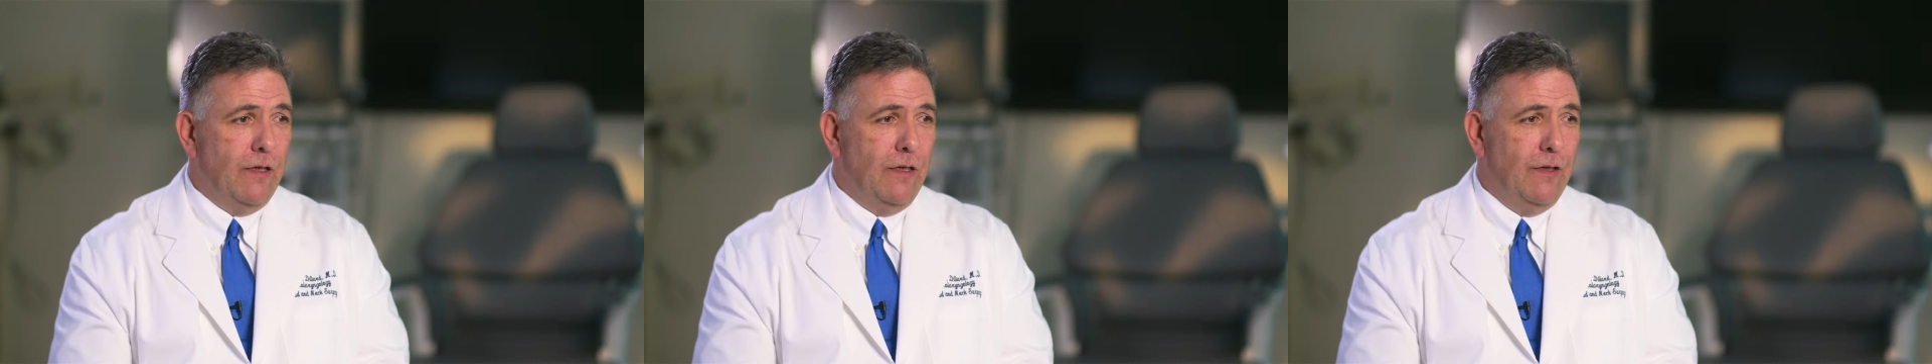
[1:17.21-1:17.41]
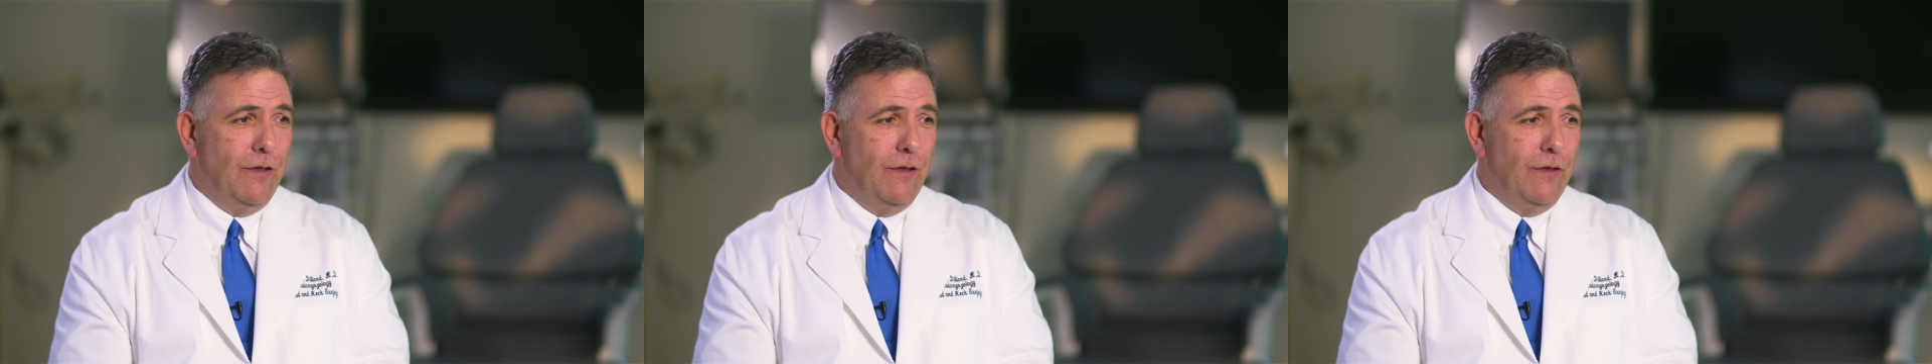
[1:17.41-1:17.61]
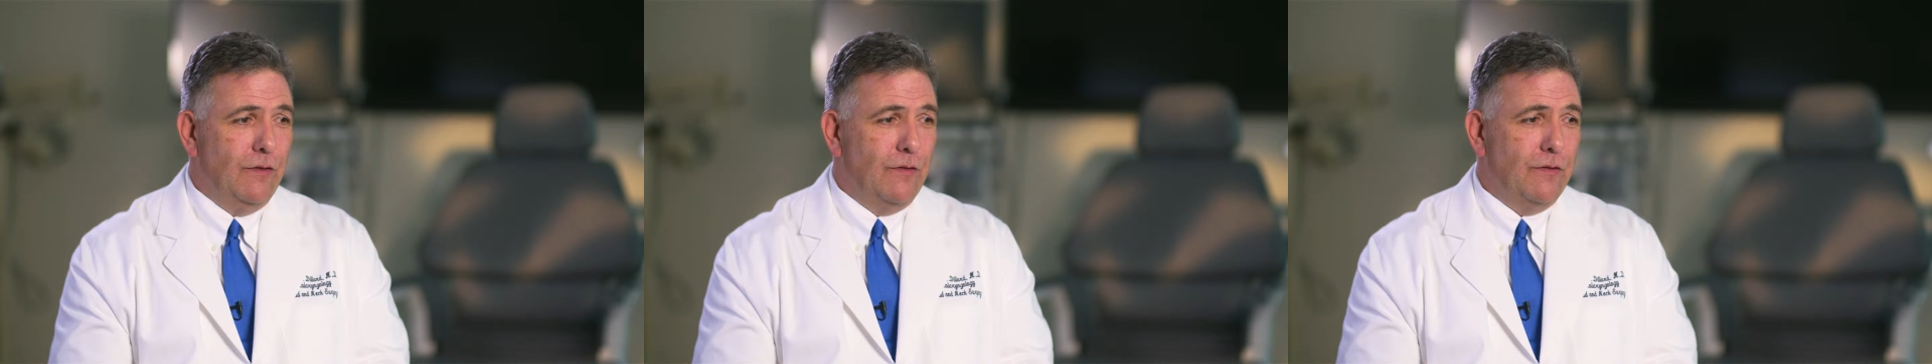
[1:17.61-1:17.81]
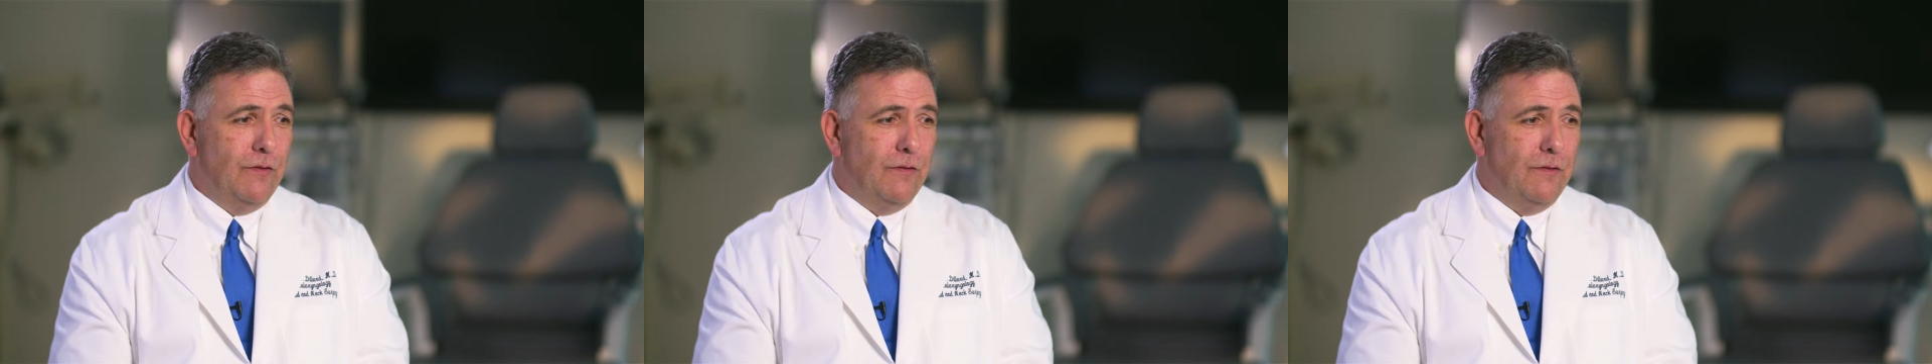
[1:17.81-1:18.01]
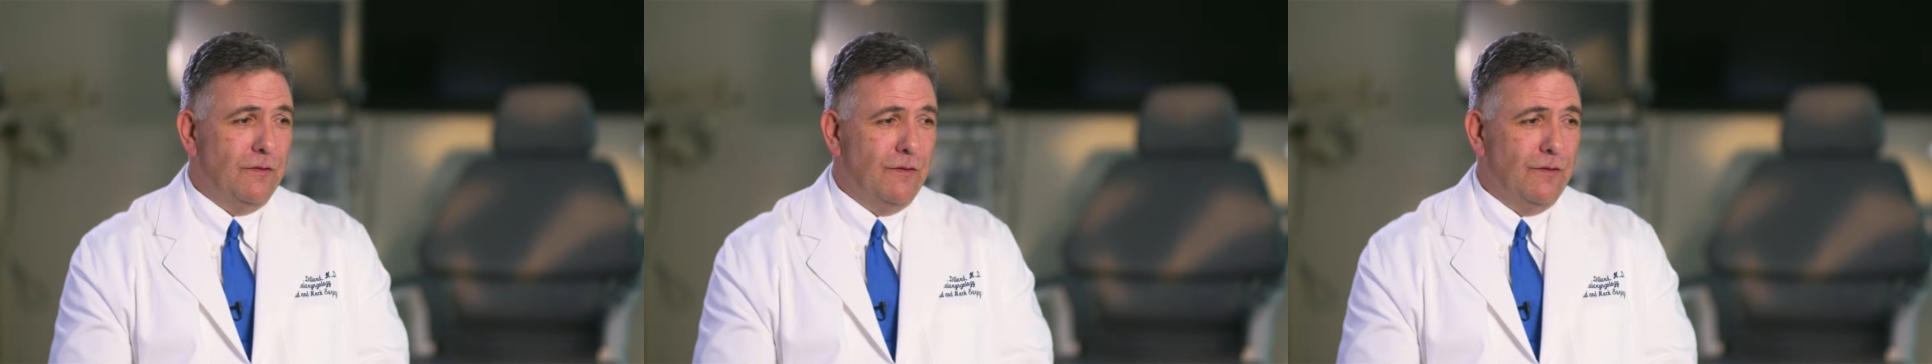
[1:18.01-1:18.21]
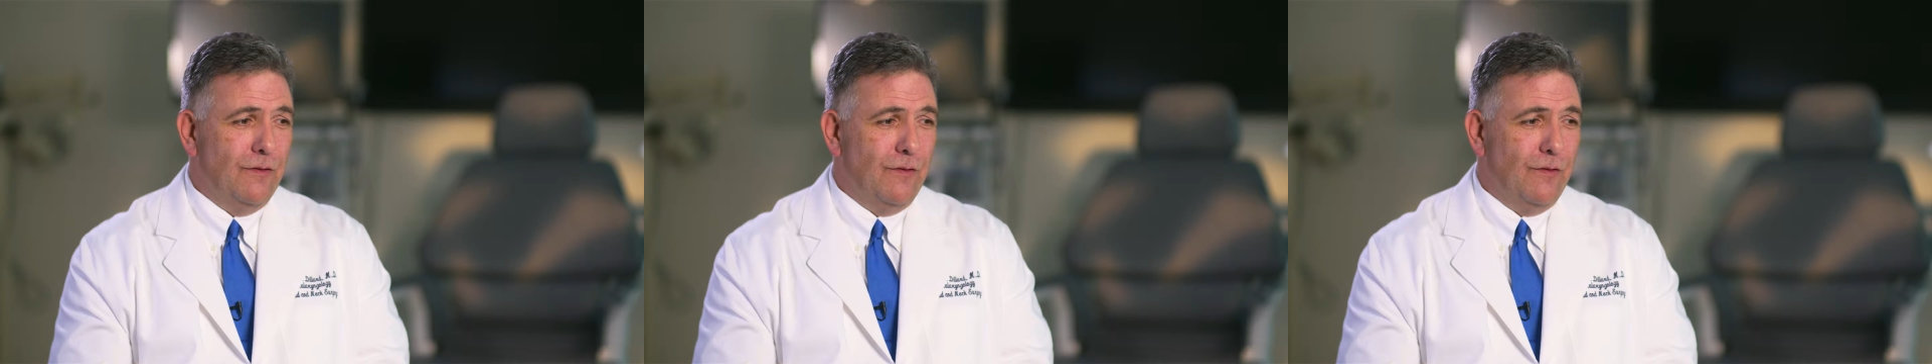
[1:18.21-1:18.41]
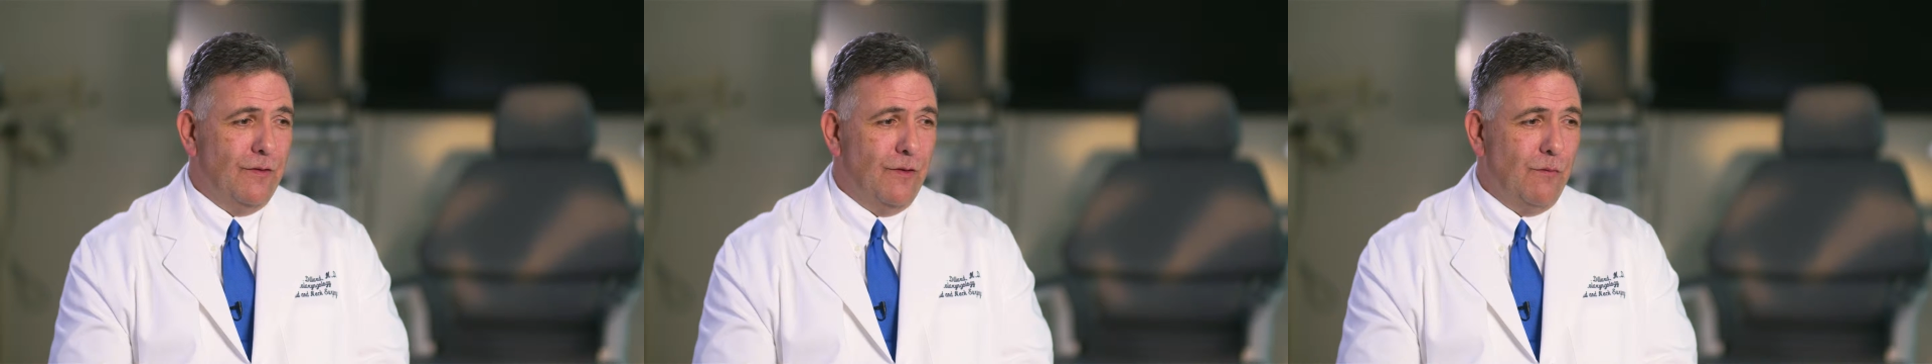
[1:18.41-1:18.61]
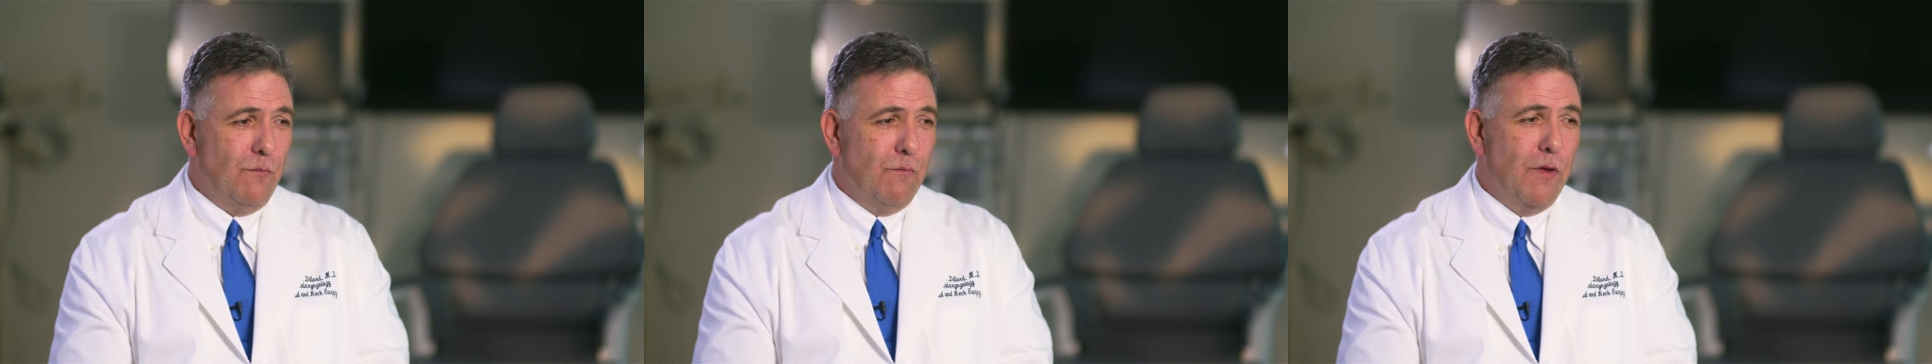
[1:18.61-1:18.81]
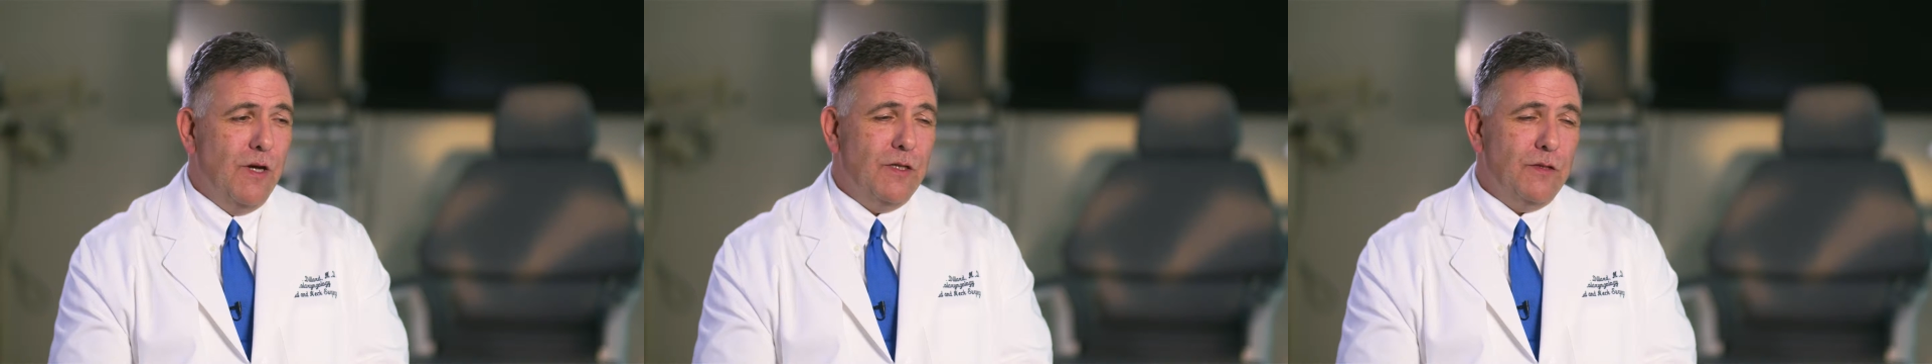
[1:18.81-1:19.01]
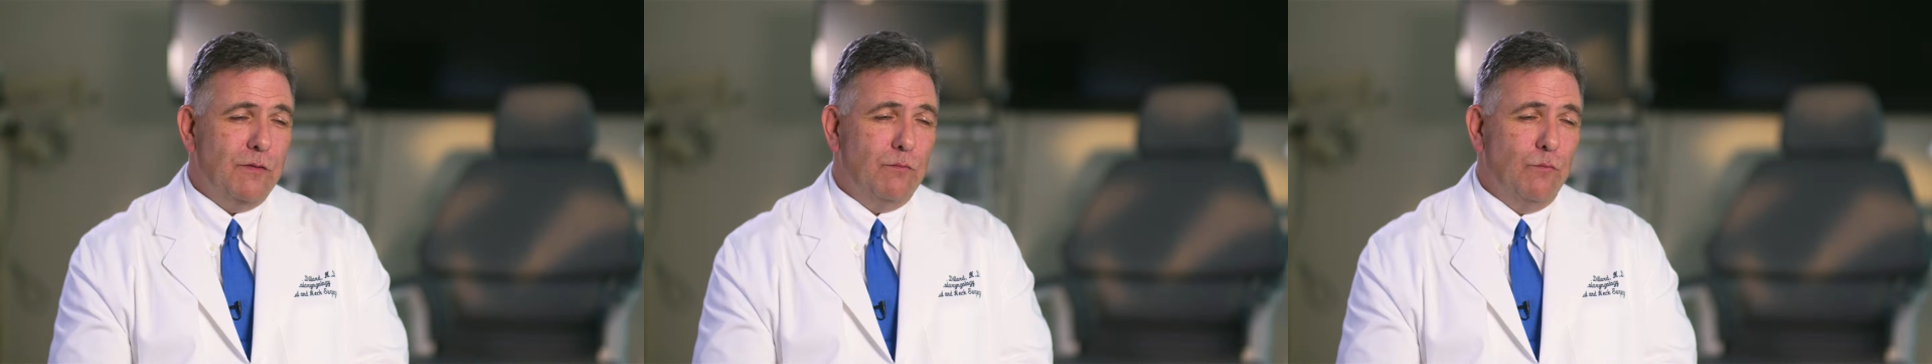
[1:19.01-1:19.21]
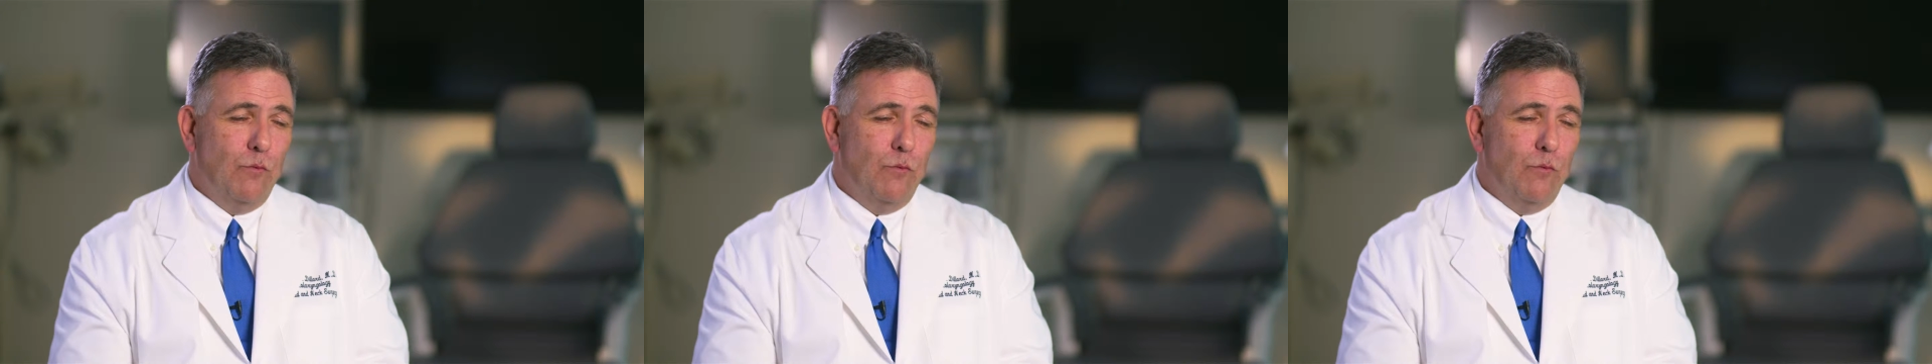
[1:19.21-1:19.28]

is much